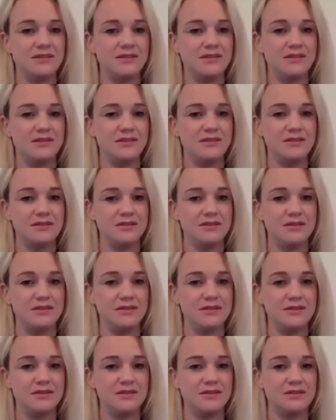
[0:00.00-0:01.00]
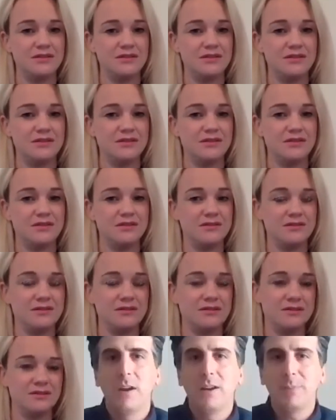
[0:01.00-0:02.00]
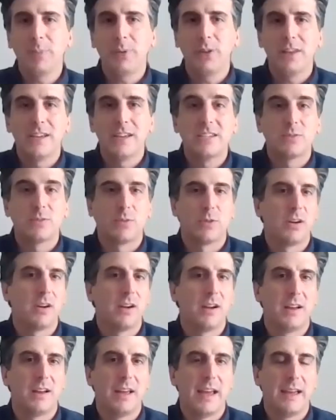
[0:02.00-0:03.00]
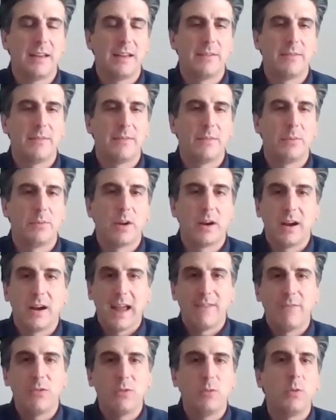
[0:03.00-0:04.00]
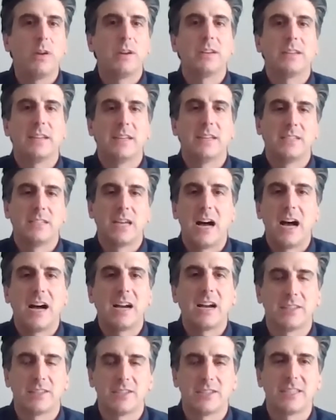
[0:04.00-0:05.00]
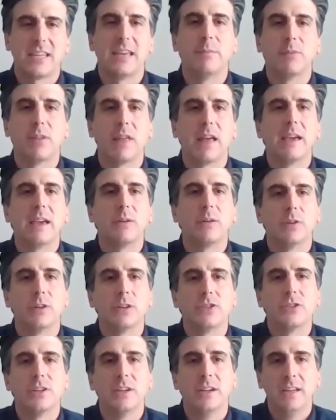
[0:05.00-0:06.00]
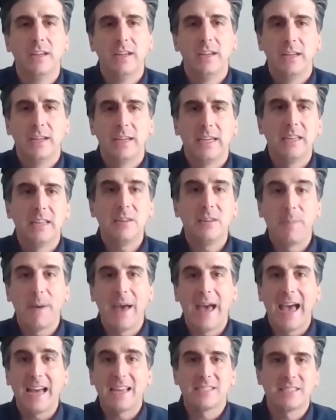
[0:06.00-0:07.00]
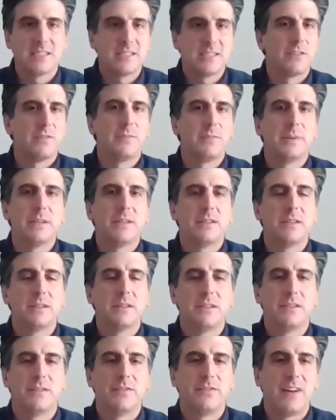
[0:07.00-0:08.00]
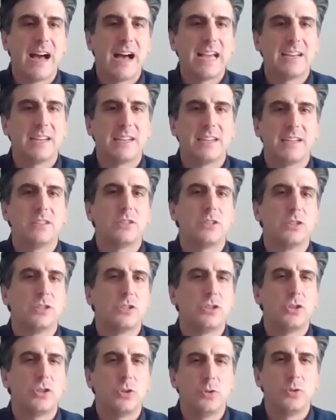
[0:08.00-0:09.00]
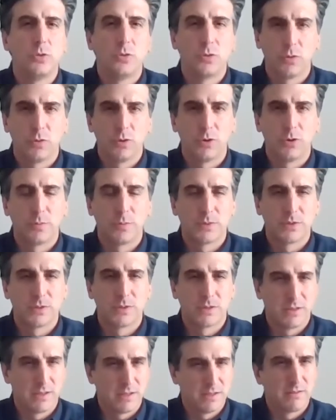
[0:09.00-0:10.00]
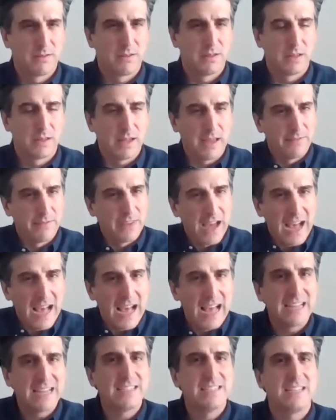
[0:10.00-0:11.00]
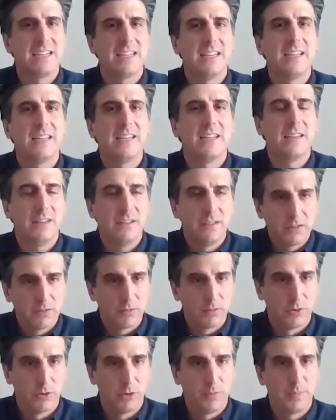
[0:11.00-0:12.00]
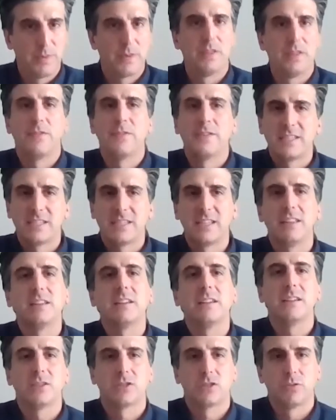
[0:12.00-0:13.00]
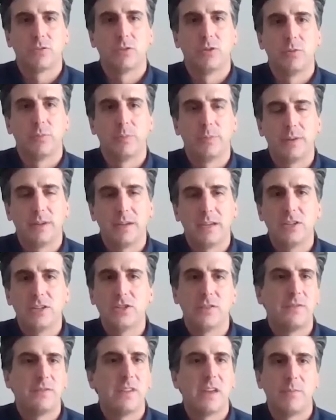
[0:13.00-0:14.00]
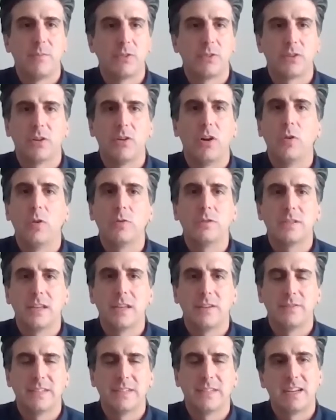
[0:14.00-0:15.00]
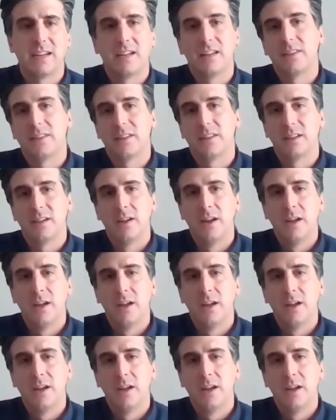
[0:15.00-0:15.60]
I would say that it is one place where everyone can talk the same language. In the past, these have been divided into two groups. They have the IT group and the facilities group, each of them with their own set of data and